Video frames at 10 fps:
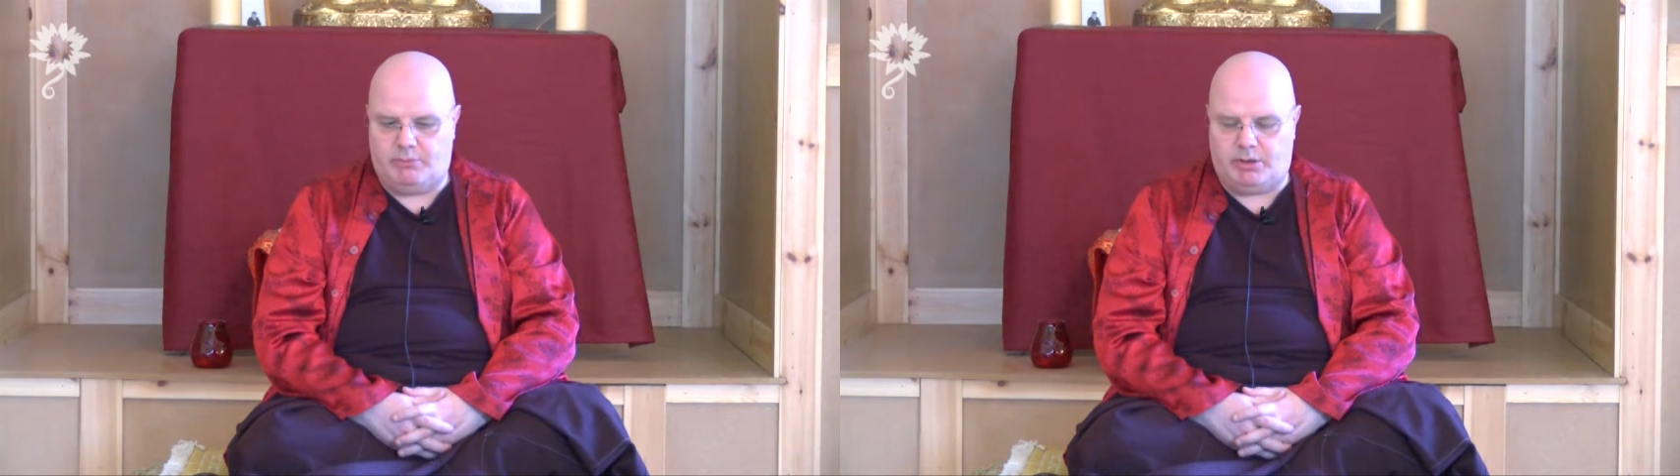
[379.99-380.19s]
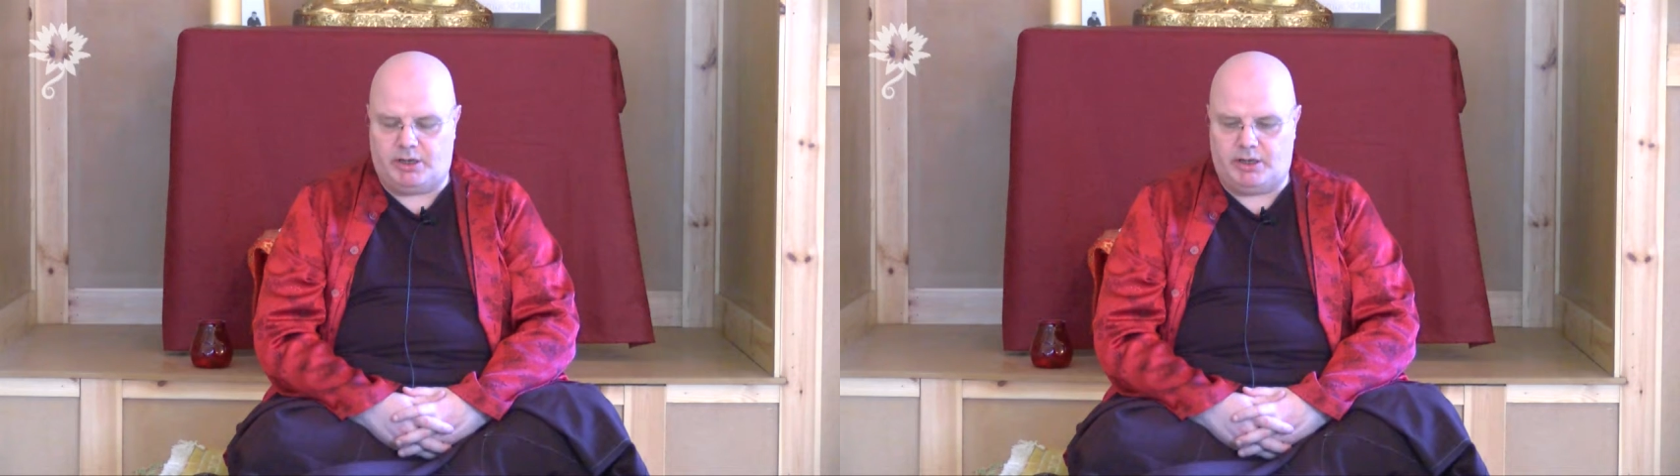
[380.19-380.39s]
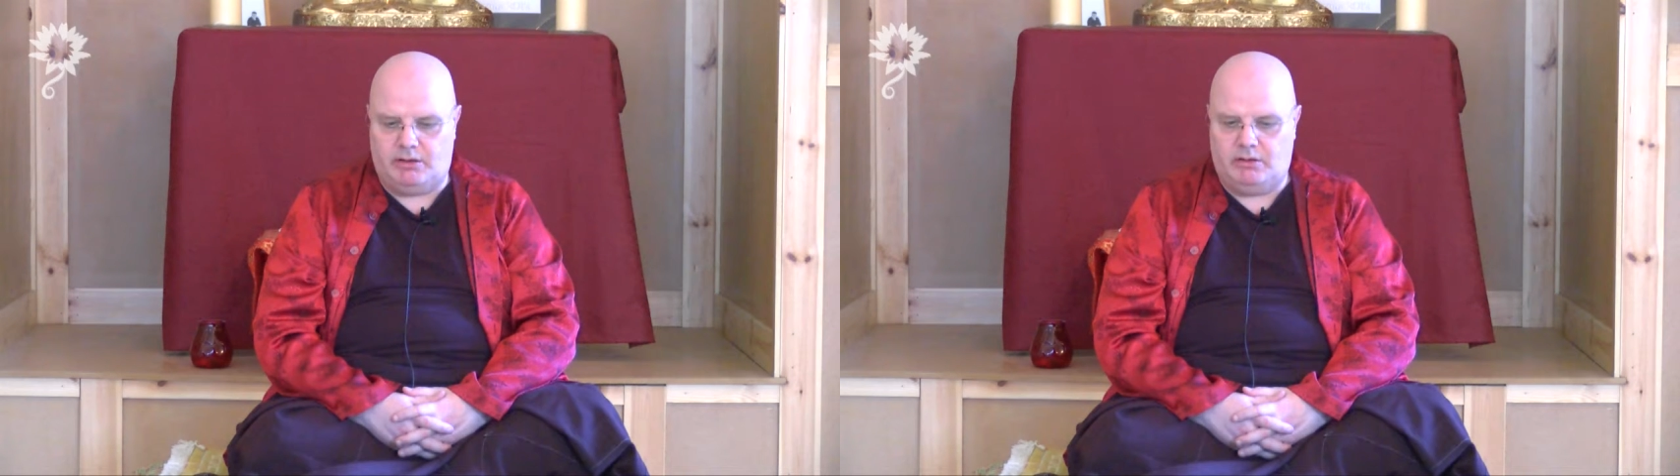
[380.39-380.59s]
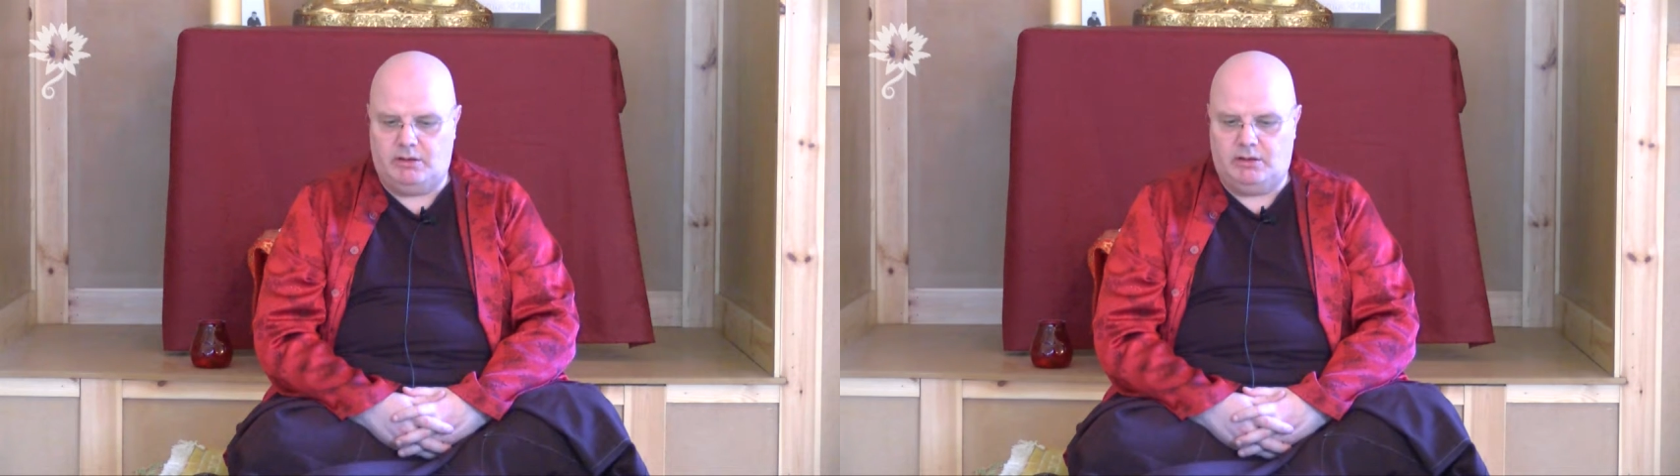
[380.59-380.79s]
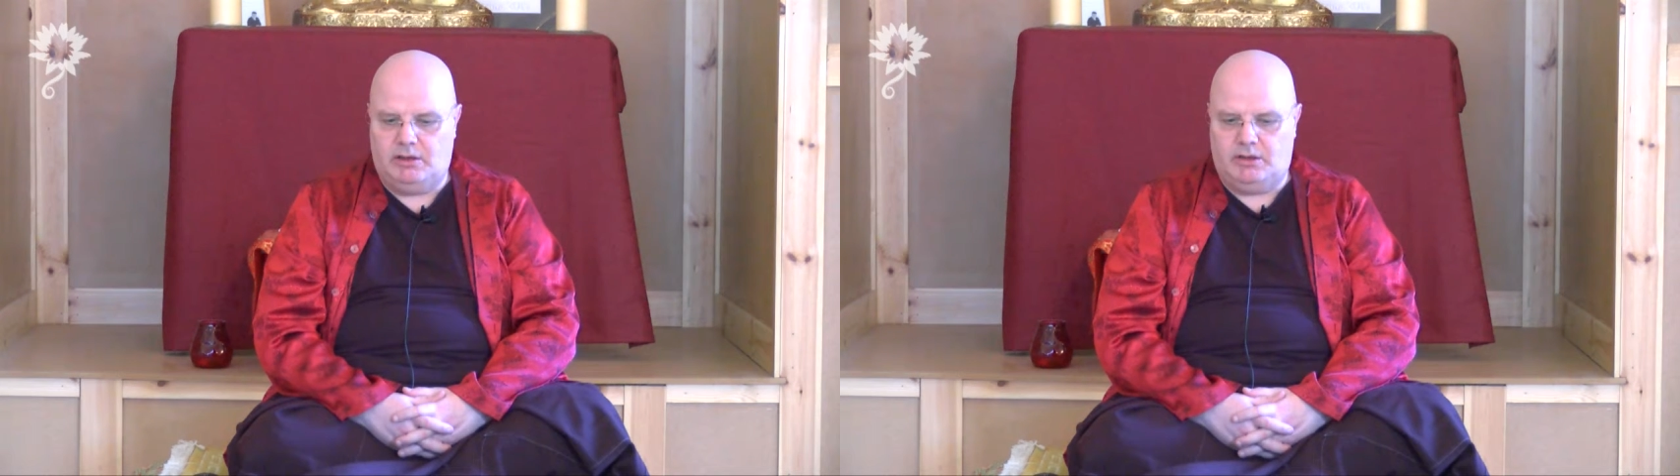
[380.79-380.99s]
by
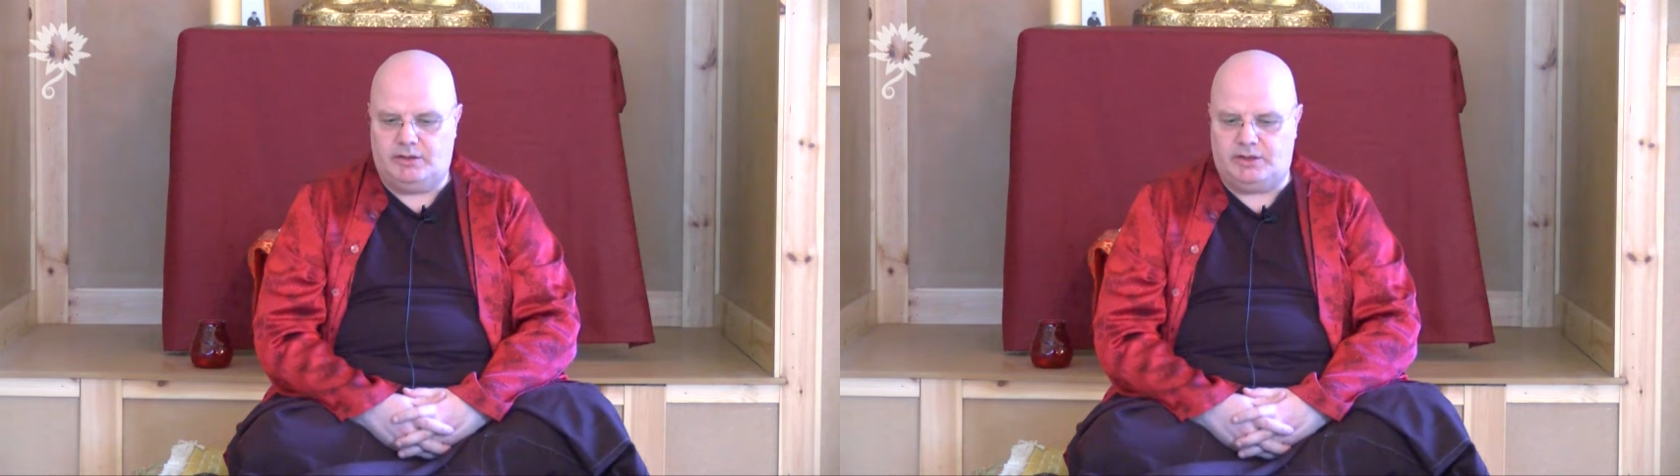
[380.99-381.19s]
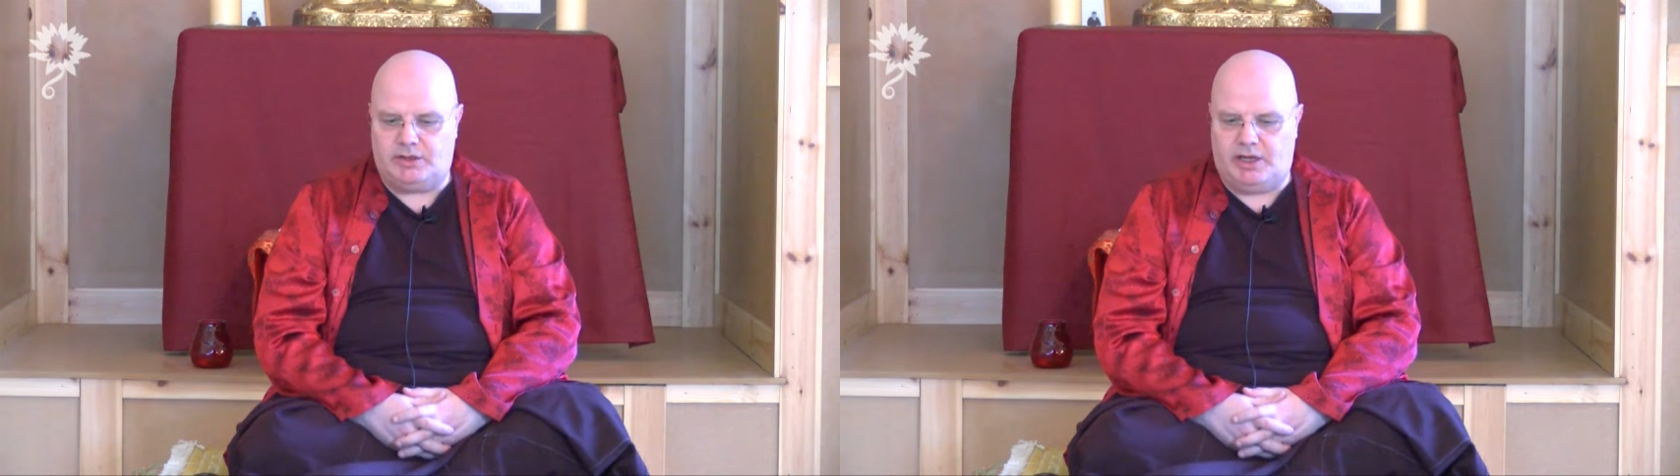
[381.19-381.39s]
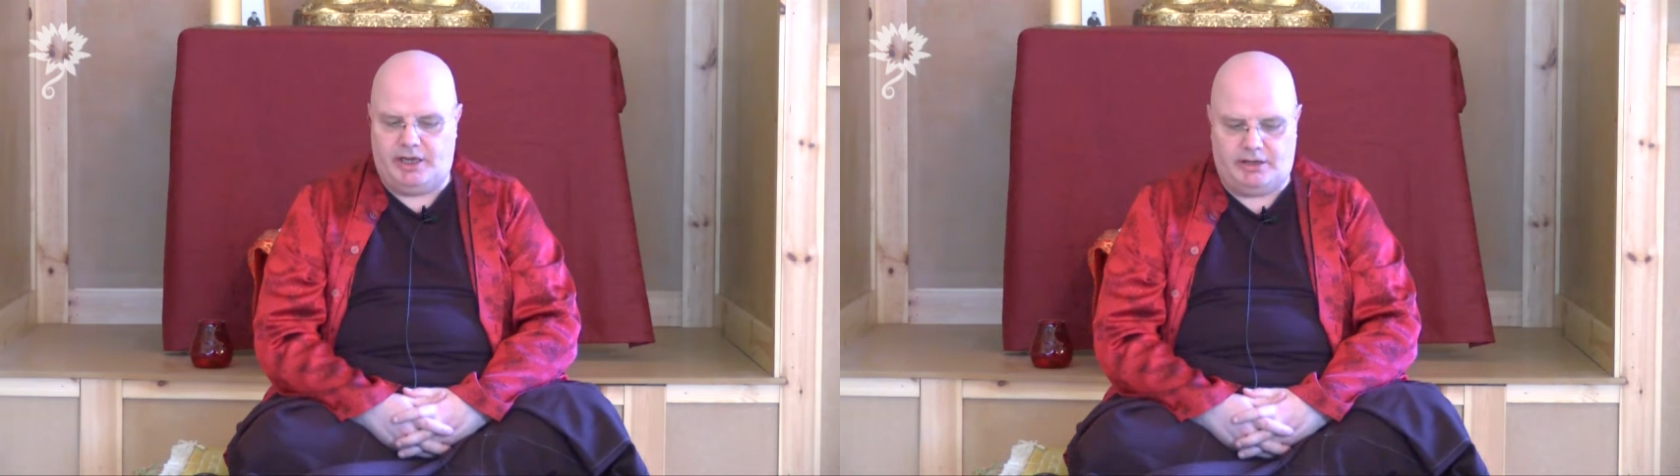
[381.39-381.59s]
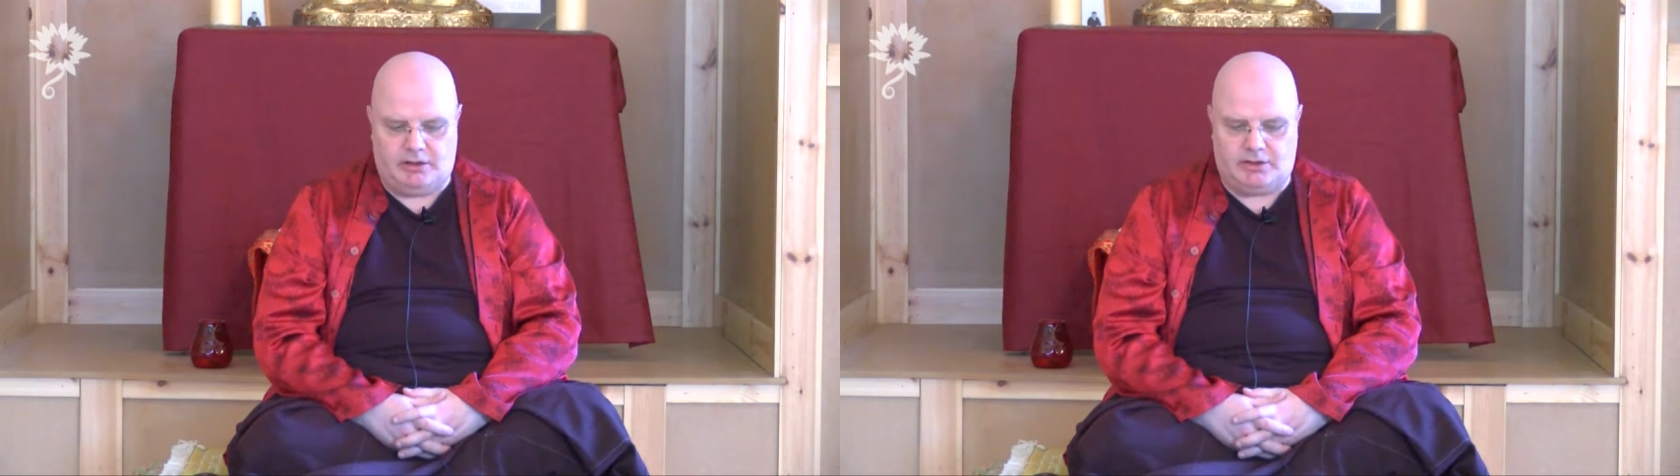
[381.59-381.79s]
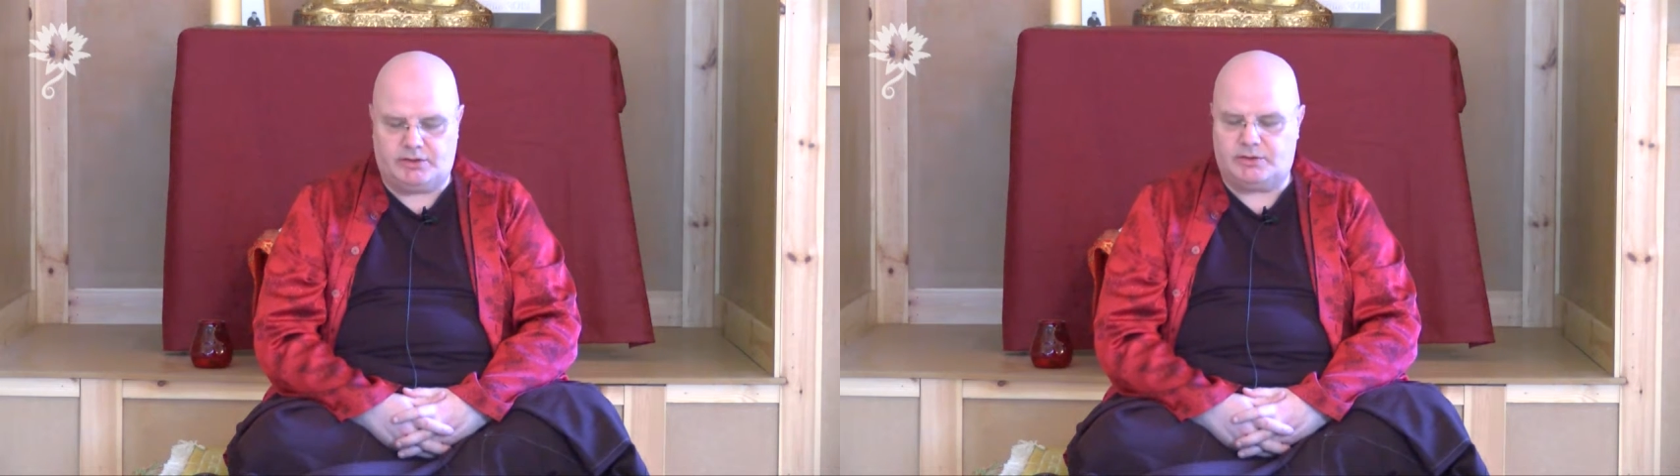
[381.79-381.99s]
this
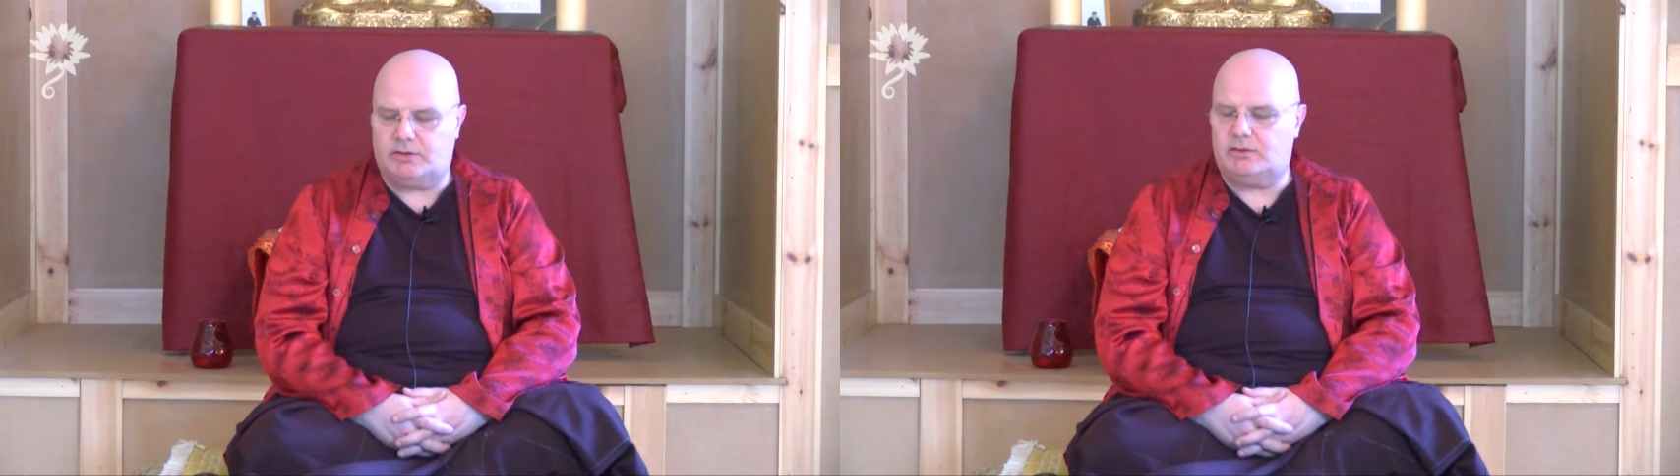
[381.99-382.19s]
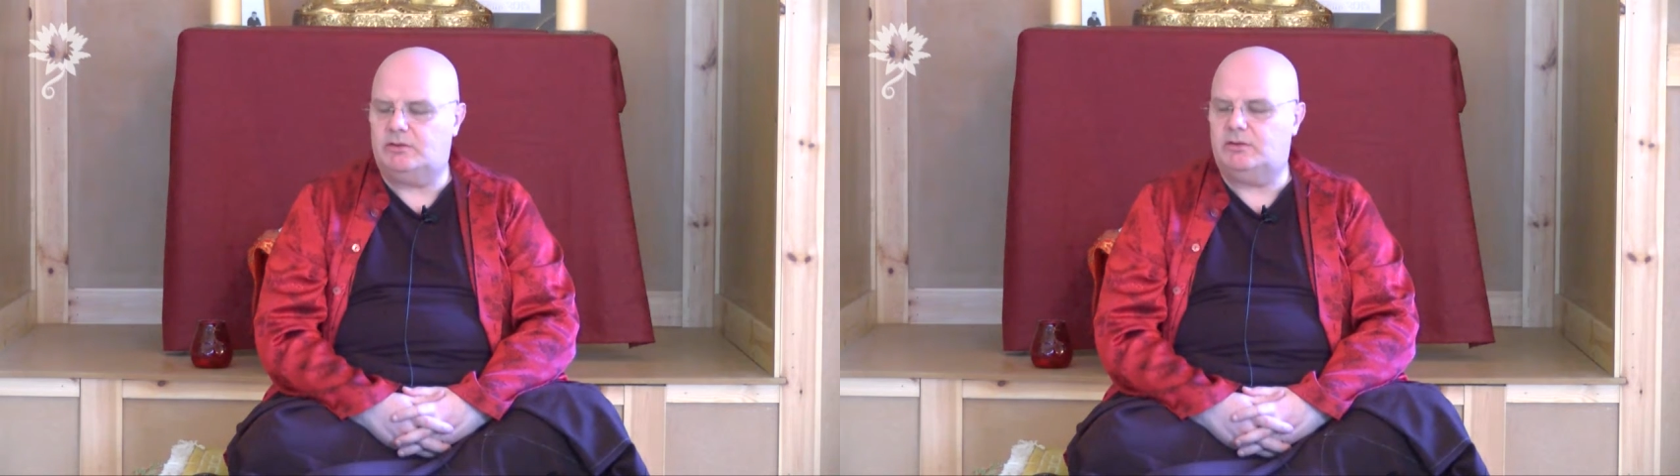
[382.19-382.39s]
endless